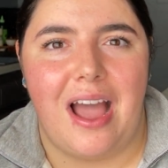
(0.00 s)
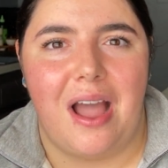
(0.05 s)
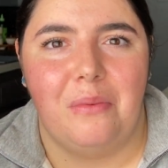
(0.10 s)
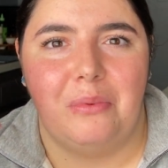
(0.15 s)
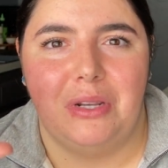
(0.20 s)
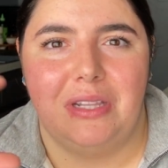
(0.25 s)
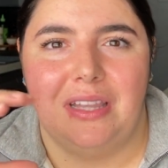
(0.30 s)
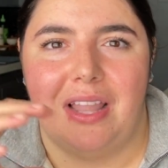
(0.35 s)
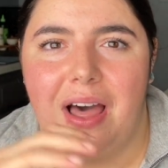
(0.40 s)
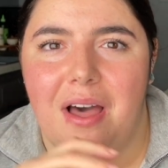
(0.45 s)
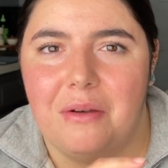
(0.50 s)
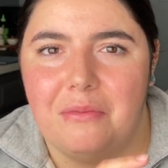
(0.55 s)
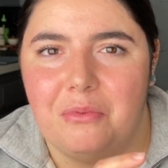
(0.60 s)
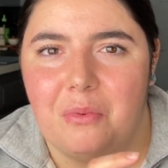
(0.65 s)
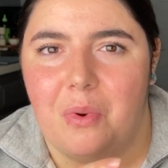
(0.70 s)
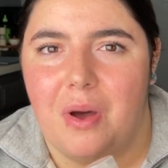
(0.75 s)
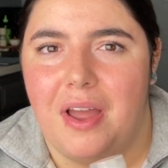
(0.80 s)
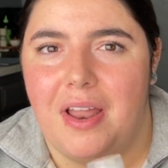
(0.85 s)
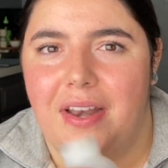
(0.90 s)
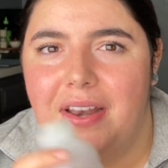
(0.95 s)
I would love
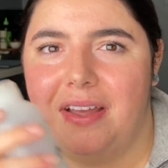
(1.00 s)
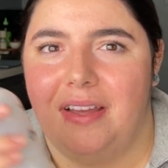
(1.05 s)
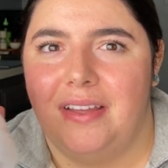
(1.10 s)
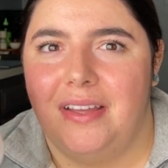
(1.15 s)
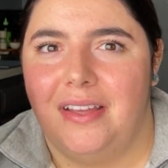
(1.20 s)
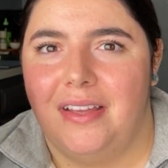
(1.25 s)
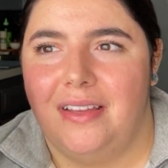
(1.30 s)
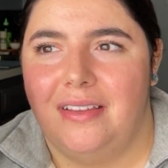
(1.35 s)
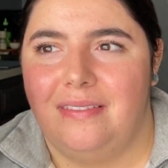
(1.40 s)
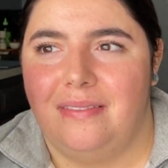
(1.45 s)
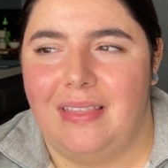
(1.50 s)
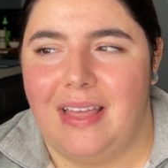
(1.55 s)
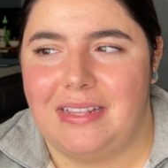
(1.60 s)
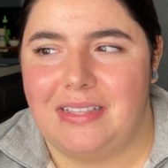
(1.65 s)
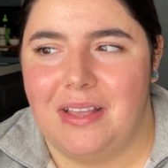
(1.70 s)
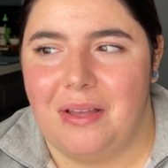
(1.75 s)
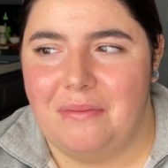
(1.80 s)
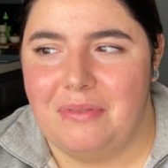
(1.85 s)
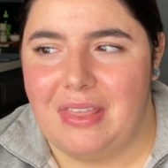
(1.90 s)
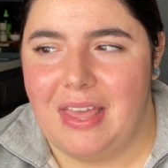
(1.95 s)
one that's
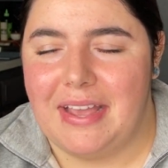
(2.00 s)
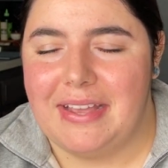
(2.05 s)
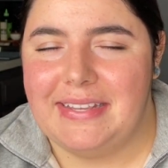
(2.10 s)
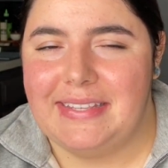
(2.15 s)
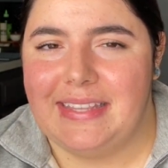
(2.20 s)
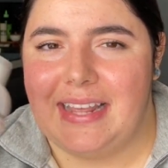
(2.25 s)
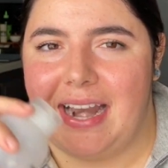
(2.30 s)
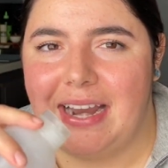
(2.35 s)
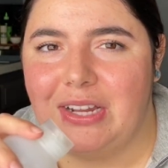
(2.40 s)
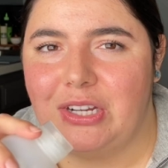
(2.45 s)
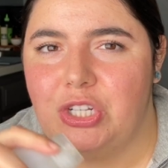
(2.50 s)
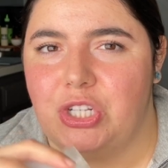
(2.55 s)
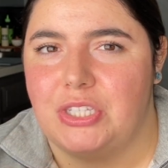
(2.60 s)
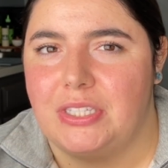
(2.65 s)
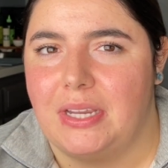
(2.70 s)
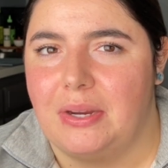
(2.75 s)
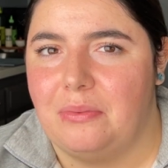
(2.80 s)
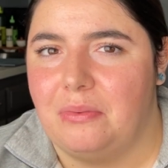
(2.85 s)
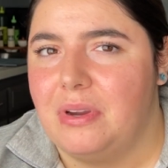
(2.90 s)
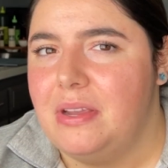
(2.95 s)
of this that I could just
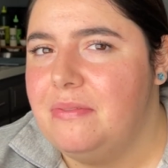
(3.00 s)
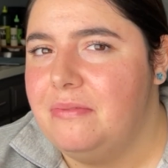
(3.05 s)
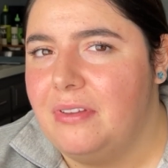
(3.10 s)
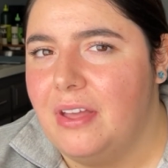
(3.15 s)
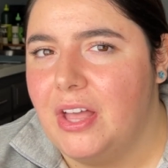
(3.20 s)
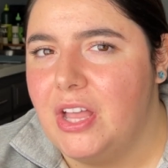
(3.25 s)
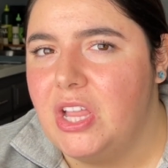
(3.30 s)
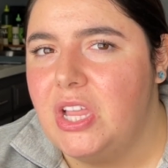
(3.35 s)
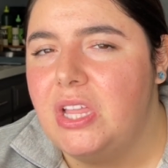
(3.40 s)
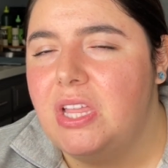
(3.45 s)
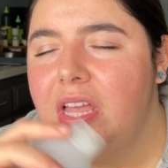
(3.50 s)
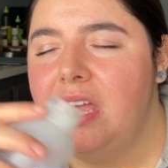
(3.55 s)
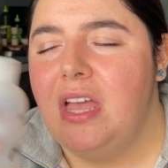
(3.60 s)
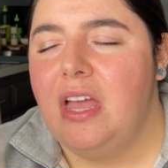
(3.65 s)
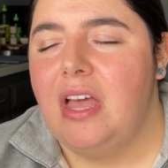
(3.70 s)
like refill.